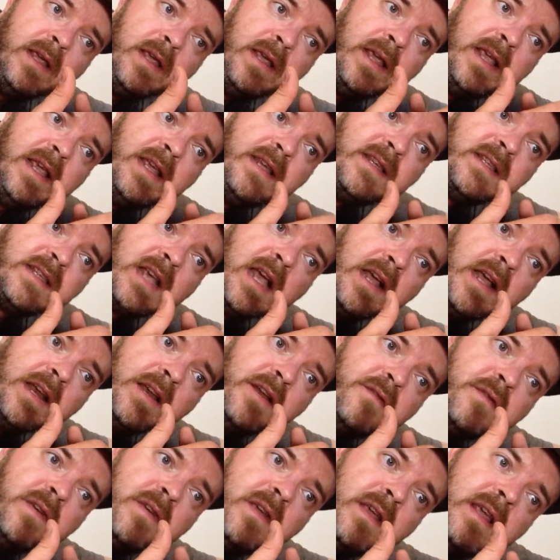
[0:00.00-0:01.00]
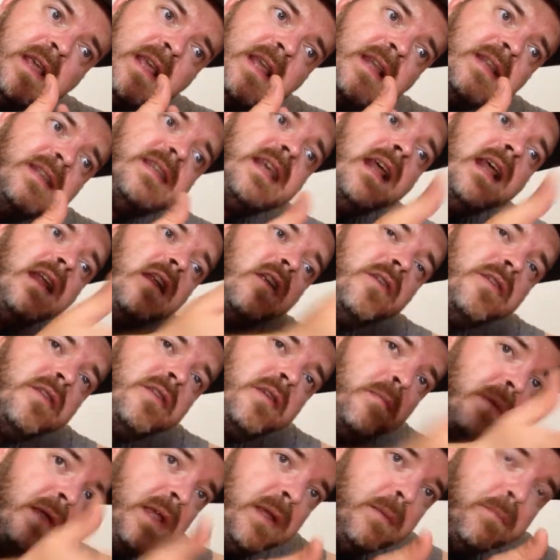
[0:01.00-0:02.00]
is kind of tell
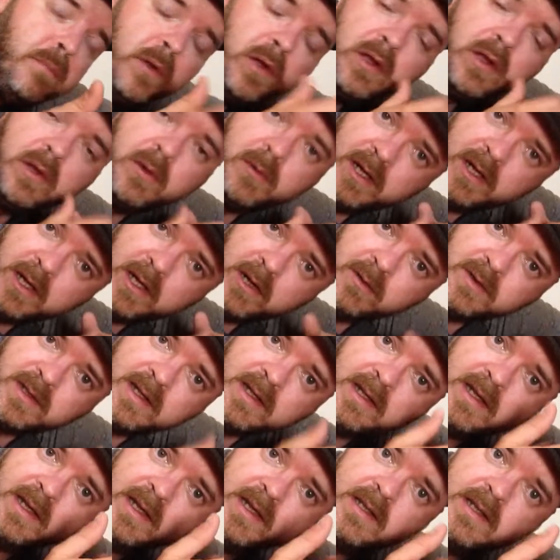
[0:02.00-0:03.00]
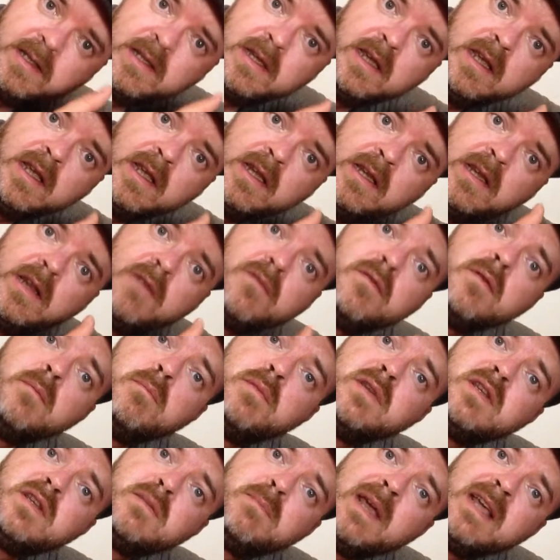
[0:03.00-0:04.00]
other people who are using these different
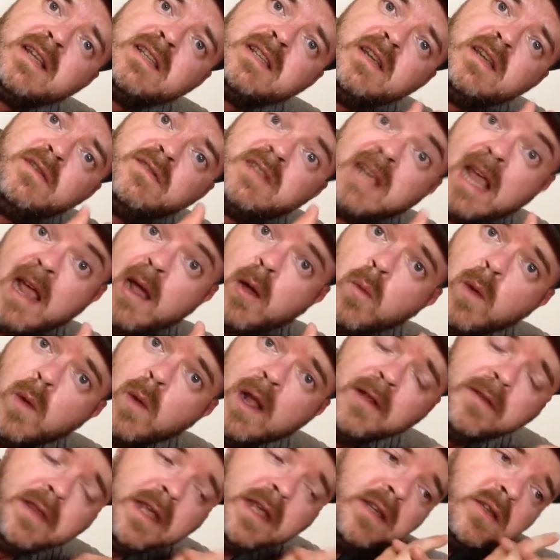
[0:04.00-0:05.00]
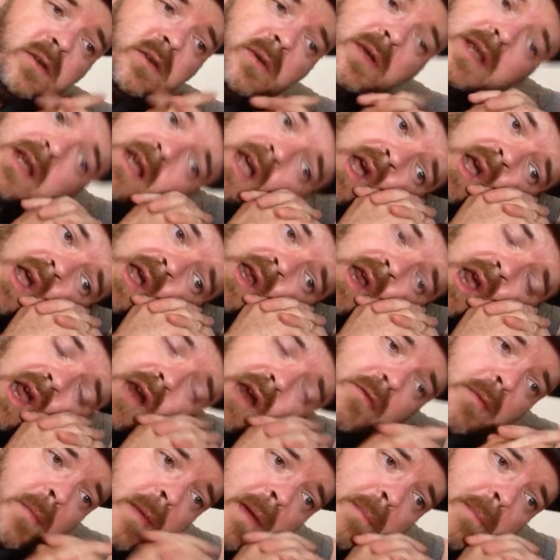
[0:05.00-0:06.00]
perspectives how well they're doing. I
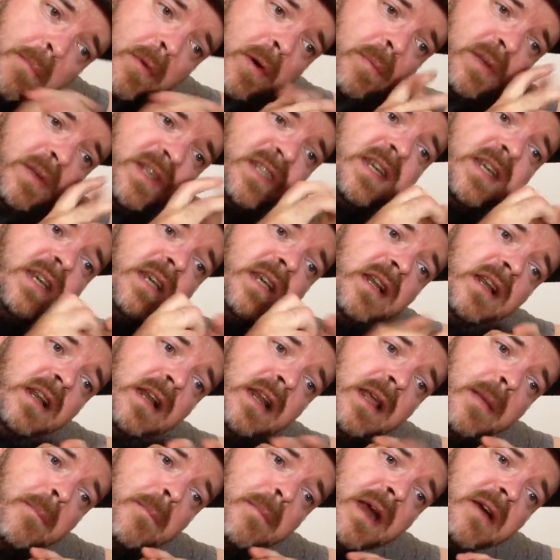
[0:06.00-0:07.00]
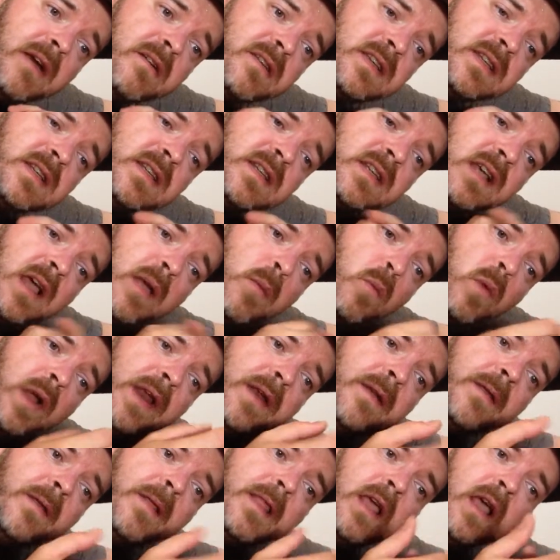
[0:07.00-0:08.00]
remember a particularly embarrassing time
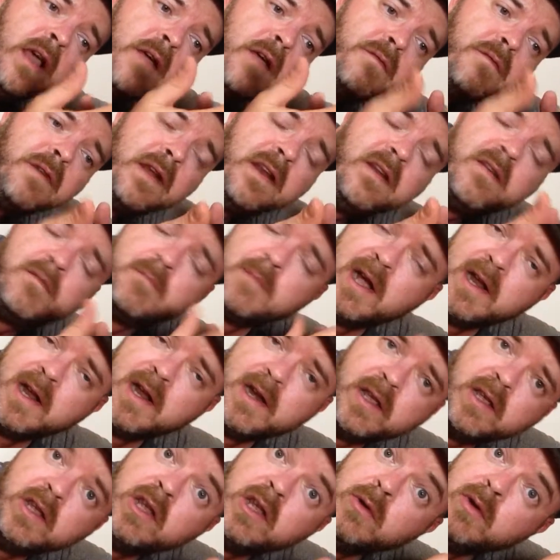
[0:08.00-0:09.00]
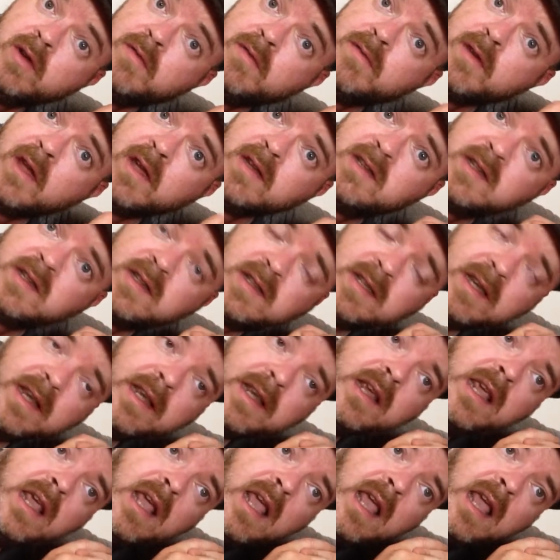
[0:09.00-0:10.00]
when a friend of mine at
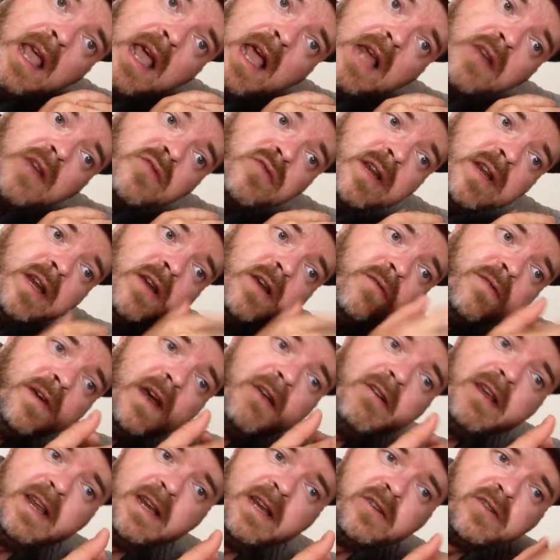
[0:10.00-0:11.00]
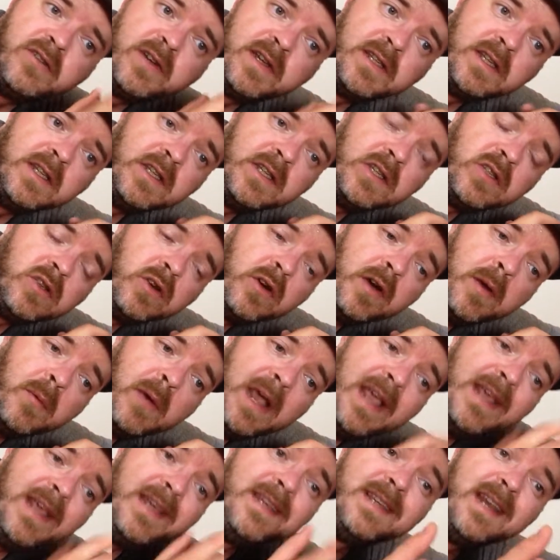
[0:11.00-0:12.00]
university had written a very interesting story
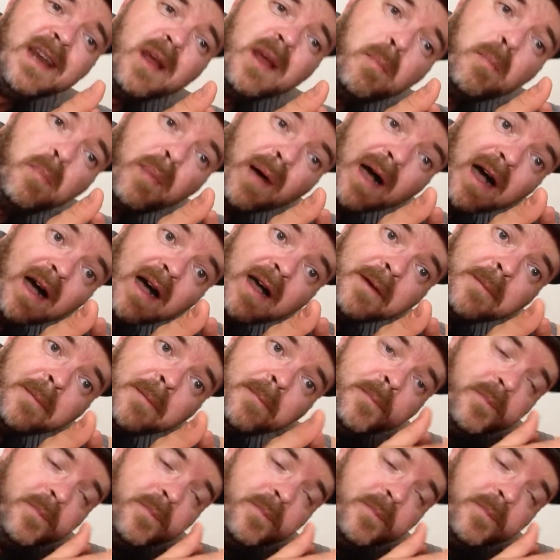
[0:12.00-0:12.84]
where he's in a barn,